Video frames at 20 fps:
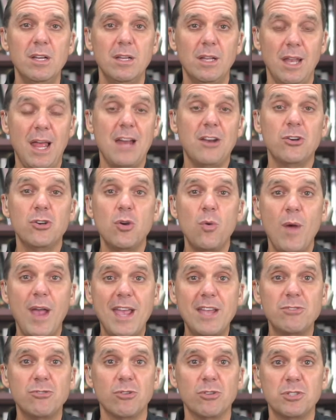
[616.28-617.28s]
a lot of New
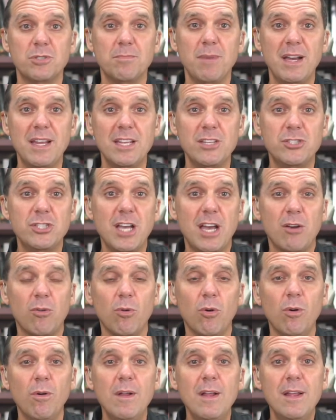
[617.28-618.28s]
Agers. But in
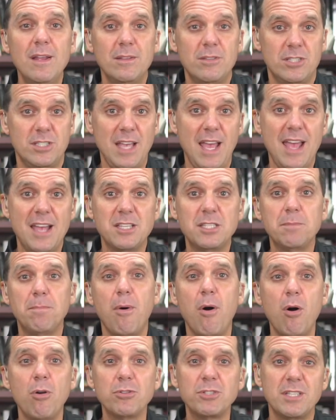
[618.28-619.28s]
general sense,
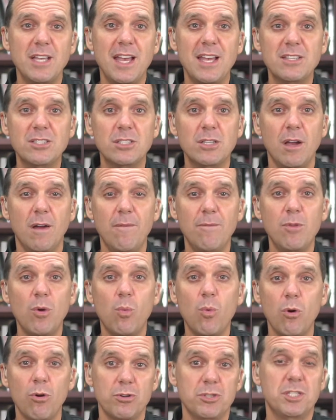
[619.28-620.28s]
Paul says of the
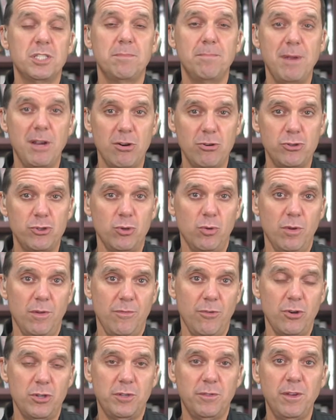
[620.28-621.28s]
word spiritual in
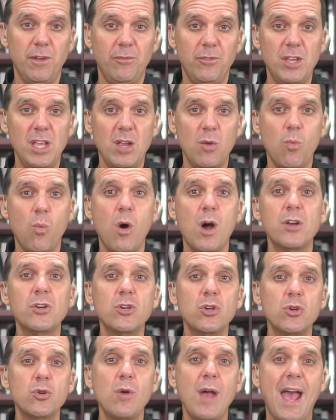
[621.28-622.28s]
verse fifteen, one
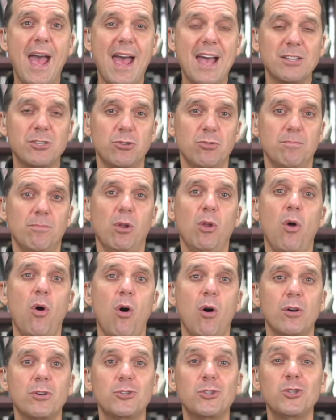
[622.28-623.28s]
who has or
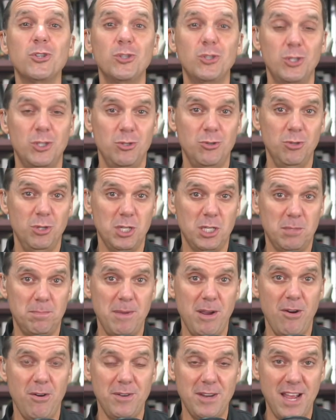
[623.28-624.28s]
belongs to the
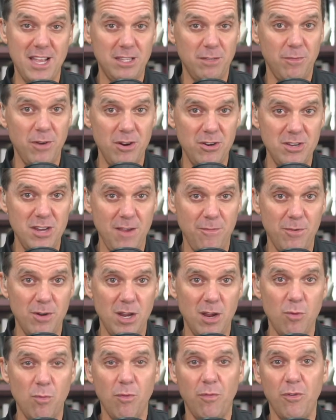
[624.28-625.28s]
Spirit. That's very
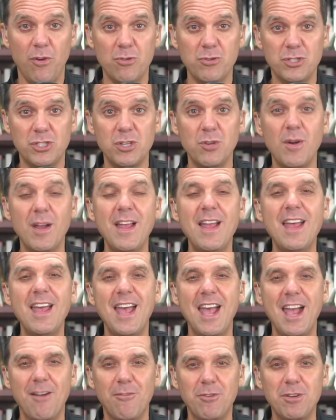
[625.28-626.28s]
different. It refers to
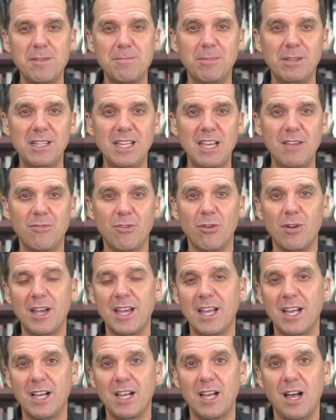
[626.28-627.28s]
every believer
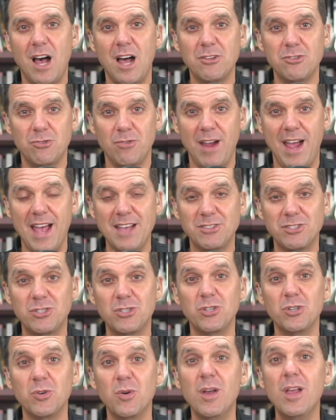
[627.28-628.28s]
in contrast
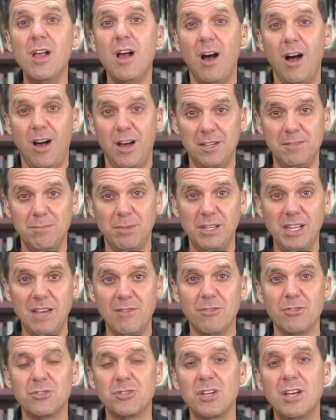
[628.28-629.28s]
to
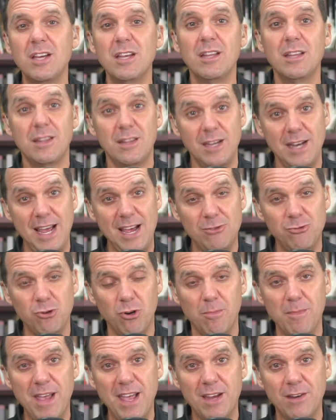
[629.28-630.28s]
unbelievers. The
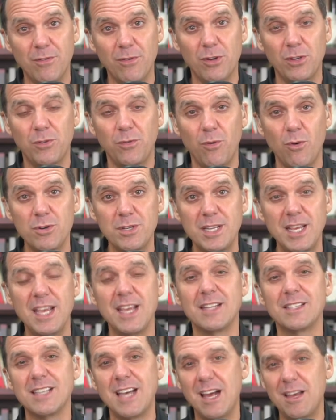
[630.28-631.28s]
natural man, verse
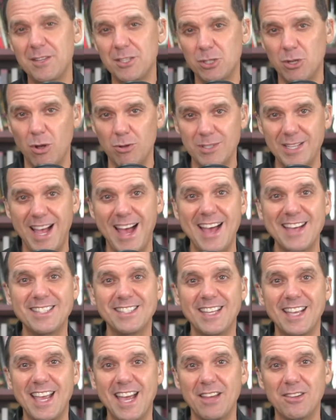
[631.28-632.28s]
fourteen. So how this all ties
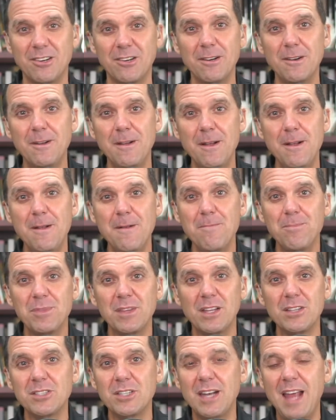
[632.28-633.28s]
together?
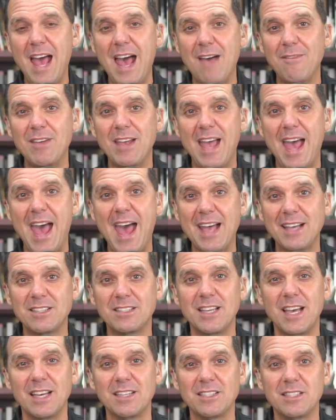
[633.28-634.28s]
Listen, having
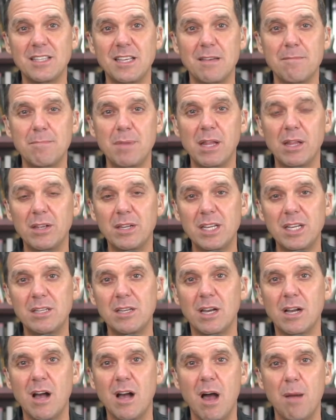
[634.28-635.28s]
access, the ability
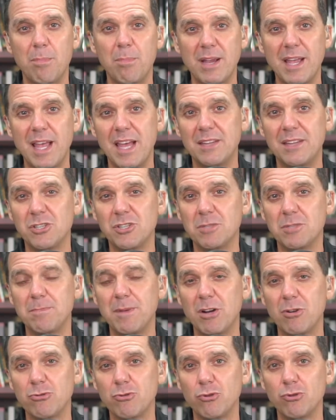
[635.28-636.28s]
to comprehend the
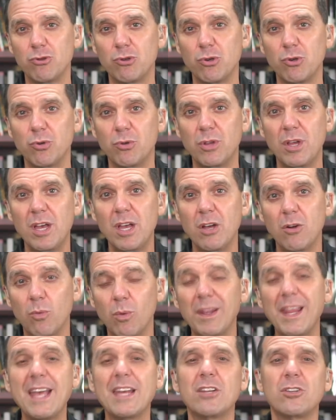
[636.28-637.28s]
spiritual truth
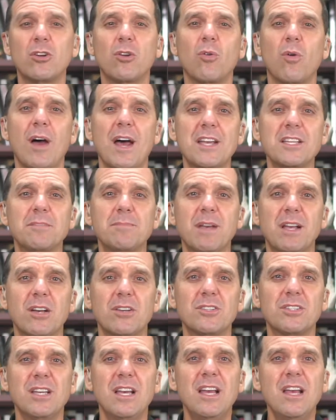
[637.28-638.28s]
related to Christ
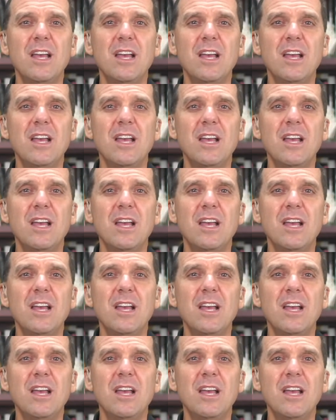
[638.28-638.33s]
because